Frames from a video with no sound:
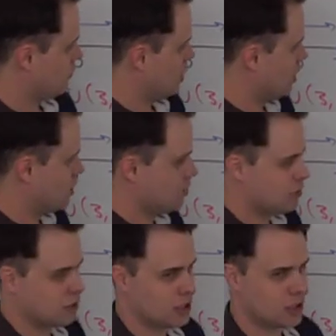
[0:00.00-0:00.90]
Negative
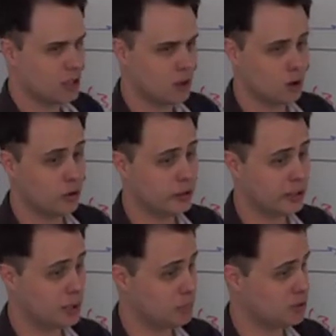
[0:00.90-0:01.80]
infinity
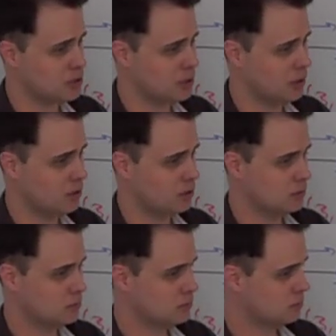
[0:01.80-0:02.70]
only up until
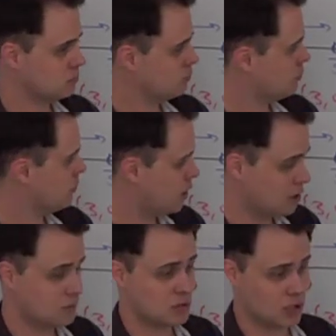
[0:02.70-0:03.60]

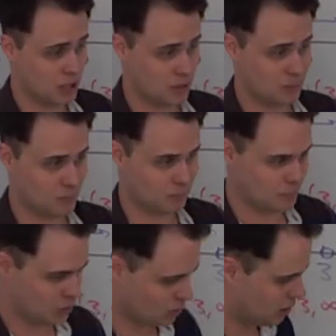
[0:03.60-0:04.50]
-10.
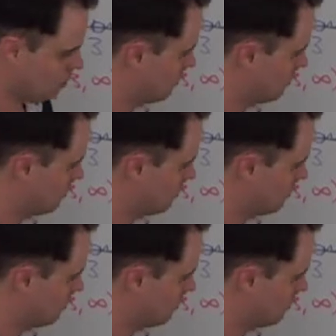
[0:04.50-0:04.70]
Okay,